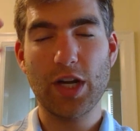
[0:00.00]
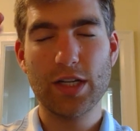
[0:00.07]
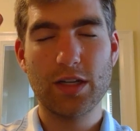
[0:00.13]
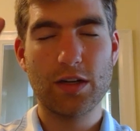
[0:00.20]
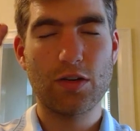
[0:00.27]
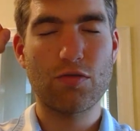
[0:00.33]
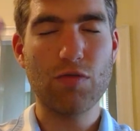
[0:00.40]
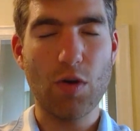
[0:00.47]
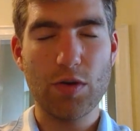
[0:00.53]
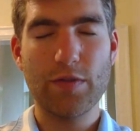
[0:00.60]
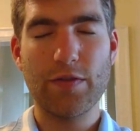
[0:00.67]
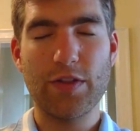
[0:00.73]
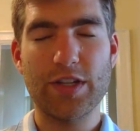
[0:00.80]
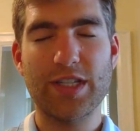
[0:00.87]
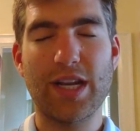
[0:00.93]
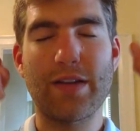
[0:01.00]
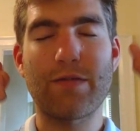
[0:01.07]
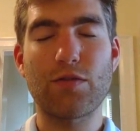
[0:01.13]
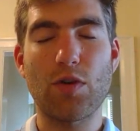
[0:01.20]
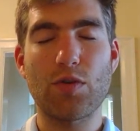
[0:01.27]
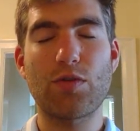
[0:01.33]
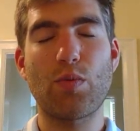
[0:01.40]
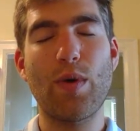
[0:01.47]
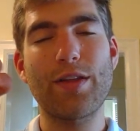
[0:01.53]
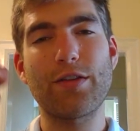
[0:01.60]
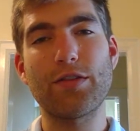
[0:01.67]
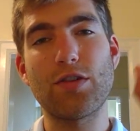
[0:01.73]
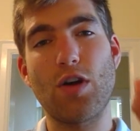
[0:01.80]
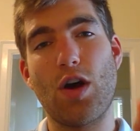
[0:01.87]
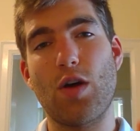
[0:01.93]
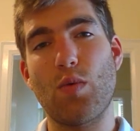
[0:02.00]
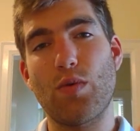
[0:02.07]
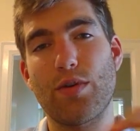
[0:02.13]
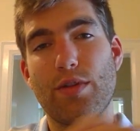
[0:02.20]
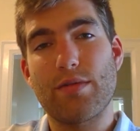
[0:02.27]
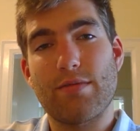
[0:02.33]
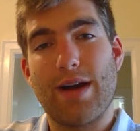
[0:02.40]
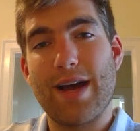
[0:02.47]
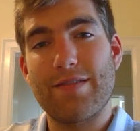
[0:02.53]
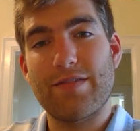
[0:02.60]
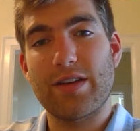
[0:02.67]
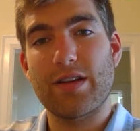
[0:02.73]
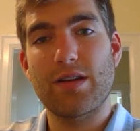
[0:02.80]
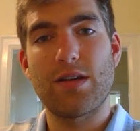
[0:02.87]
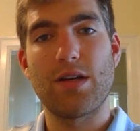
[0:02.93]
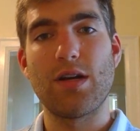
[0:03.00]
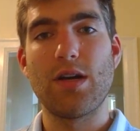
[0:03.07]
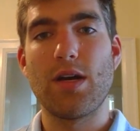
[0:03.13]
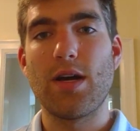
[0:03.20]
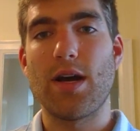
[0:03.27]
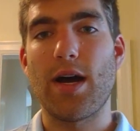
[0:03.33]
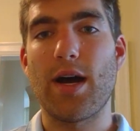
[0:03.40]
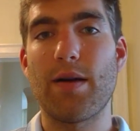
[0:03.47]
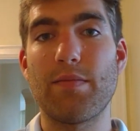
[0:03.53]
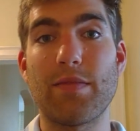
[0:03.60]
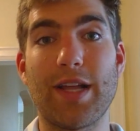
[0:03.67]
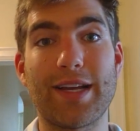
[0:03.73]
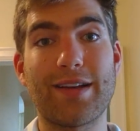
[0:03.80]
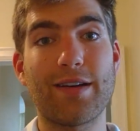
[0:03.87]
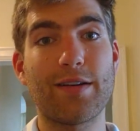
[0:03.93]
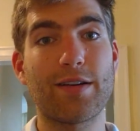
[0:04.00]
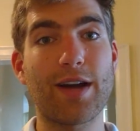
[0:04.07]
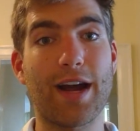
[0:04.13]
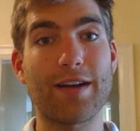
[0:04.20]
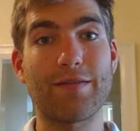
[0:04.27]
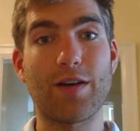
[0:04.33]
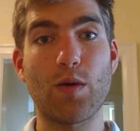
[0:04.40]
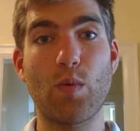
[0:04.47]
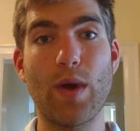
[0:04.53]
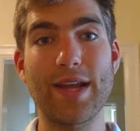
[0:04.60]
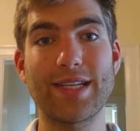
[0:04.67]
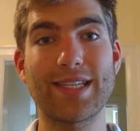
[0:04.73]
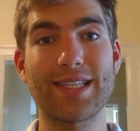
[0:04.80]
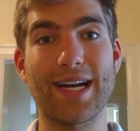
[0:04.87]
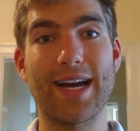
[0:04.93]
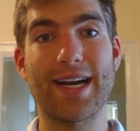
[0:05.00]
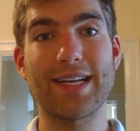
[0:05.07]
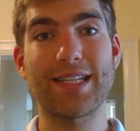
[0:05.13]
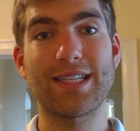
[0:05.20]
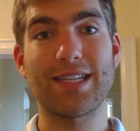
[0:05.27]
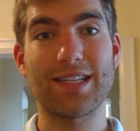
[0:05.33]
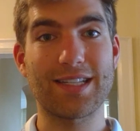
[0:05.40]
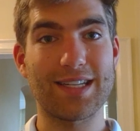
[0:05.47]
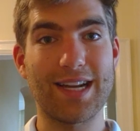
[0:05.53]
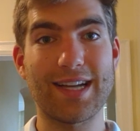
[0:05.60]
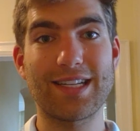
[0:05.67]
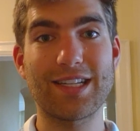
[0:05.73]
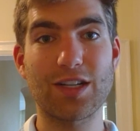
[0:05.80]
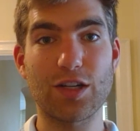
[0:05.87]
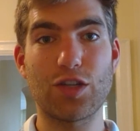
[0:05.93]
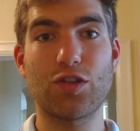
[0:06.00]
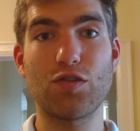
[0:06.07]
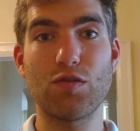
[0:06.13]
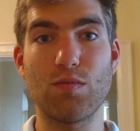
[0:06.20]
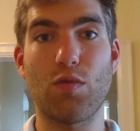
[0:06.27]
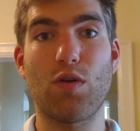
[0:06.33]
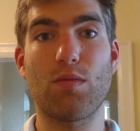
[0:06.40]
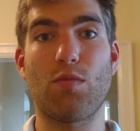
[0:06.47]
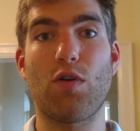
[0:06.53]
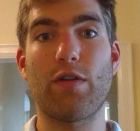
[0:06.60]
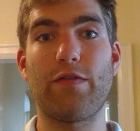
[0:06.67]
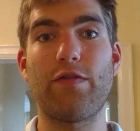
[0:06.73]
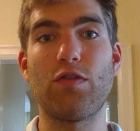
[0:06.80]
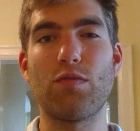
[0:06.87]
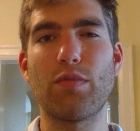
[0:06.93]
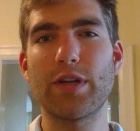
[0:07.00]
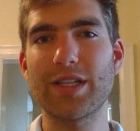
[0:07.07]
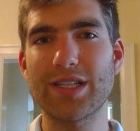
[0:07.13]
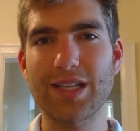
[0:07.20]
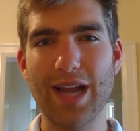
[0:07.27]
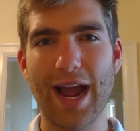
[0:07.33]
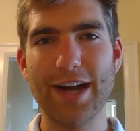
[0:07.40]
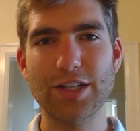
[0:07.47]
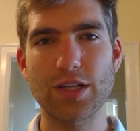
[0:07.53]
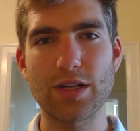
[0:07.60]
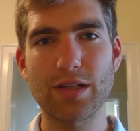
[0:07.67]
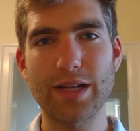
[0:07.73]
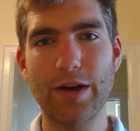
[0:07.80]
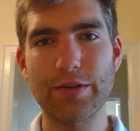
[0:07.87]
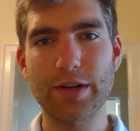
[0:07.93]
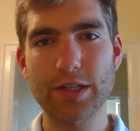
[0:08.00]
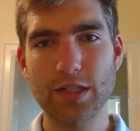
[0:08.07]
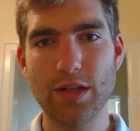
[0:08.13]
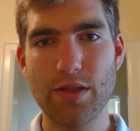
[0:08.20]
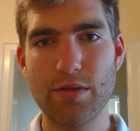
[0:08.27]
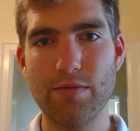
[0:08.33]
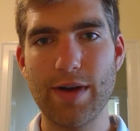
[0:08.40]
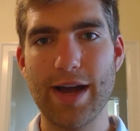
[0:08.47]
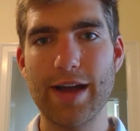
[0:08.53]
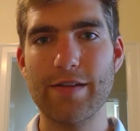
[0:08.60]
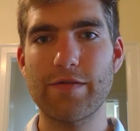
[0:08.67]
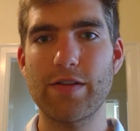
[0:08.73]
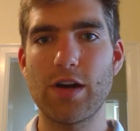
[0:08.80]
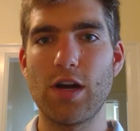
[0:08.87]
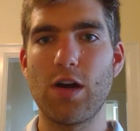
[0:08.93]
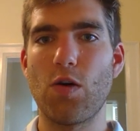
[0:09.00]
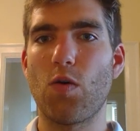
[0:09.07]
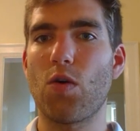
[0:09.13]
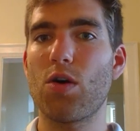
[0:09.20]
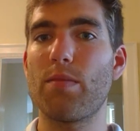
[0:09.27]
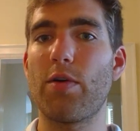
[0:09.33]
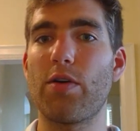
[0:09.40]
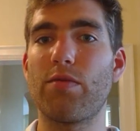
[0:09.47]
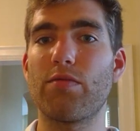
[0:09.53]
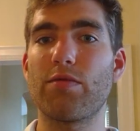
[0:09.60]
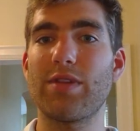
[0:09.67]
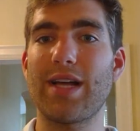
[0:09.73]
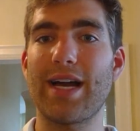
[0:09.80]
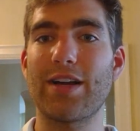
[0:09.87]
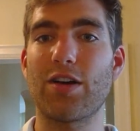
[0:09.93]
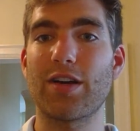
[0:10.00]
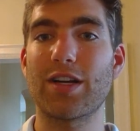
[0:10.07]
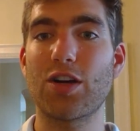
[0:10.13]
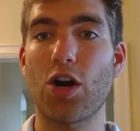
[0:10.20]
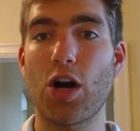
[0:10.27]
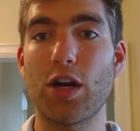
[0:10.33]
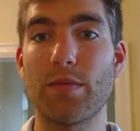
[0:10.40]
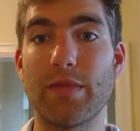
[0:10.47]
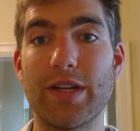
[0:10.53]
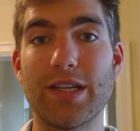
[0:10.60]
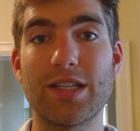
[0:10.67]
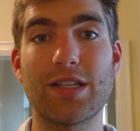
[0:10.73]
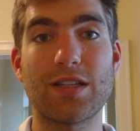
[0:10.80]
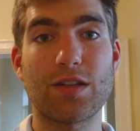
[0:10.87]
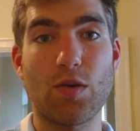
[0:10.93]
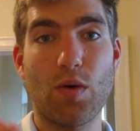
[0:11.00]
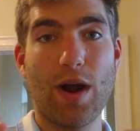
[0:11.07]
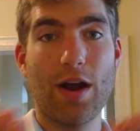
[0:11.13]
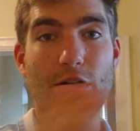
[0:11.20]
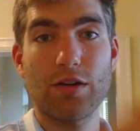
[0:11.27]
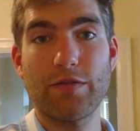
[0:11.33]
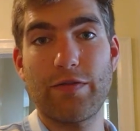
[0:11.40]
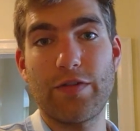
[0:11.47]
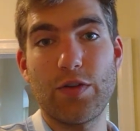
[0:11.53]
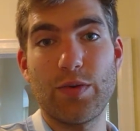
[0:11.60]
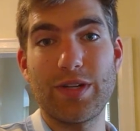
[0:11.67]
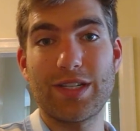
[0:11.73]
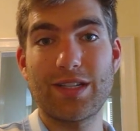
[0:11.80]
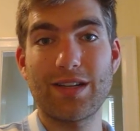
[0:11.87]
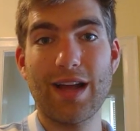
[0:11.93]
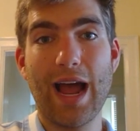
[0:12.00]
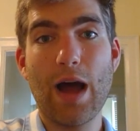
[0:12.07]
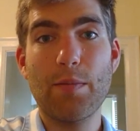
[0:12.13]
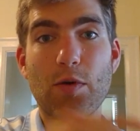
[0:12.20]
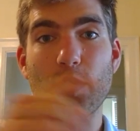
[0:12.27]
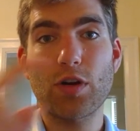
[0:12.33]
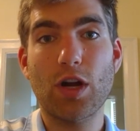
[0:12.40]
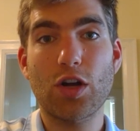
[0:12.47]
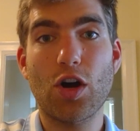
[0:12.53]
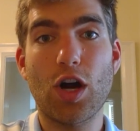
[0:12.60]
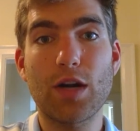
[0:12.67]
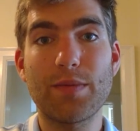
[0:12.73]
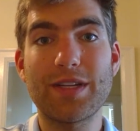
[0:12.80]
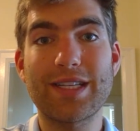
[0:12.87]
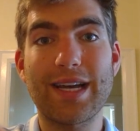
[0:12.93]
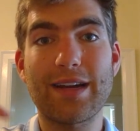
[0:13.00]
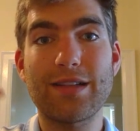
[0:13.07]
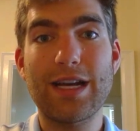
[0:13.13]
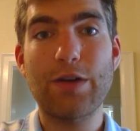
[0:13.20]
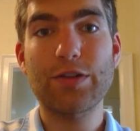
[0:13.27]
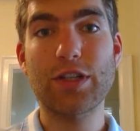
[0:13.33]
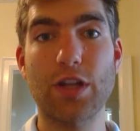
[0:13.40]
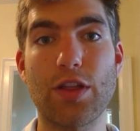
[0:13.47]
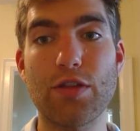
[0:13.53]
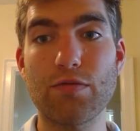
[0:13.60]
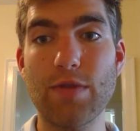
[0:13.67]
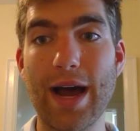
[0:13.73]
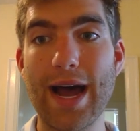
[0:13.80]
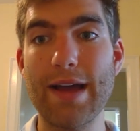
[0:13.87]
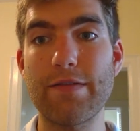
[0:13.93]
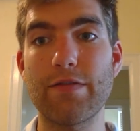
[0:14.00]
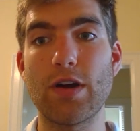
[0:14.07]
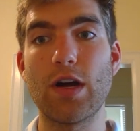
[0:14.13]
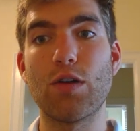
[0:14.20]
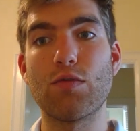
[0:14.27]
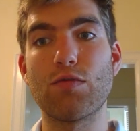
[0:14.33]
just growth for the sake of growth, whether or not we're thriving. Like kind of our waist size, it's nice to consume more and more food, but is it actually allowing us to thrive? Or about relying on economies. So her view is, how about economies that allow us to thrive,